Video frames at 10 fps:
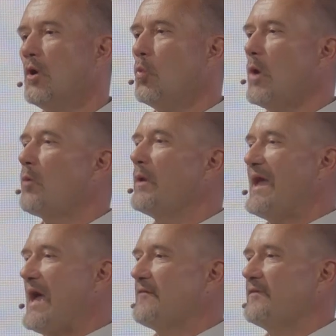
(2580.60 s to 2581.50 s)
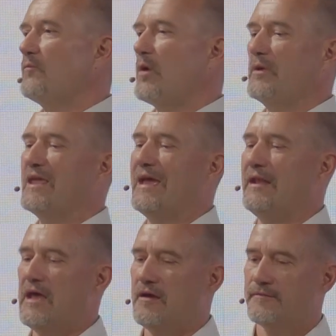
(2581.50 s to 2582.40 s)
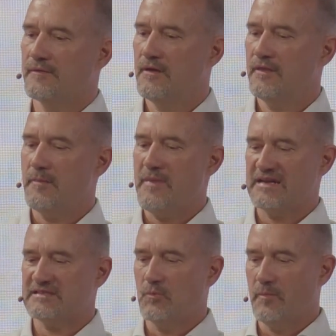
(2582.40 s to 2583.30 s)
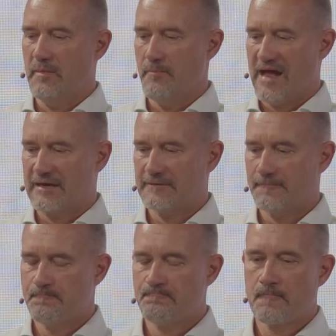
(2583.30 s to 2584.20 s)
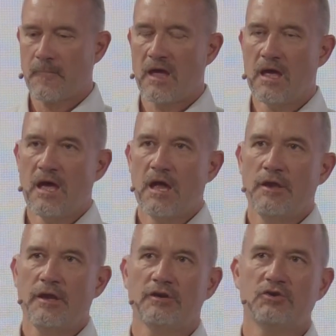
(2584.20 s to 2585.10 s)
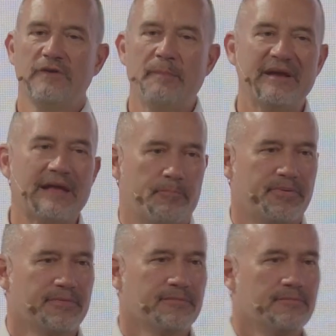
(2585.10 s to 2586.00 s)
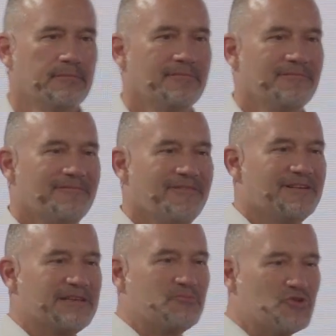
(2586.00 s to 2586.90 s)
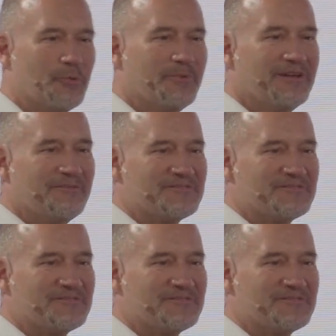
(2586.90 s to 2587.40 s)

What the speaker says: where we have and where we can have the maximum impact. Now, to wrap it up, as I'm German, I'm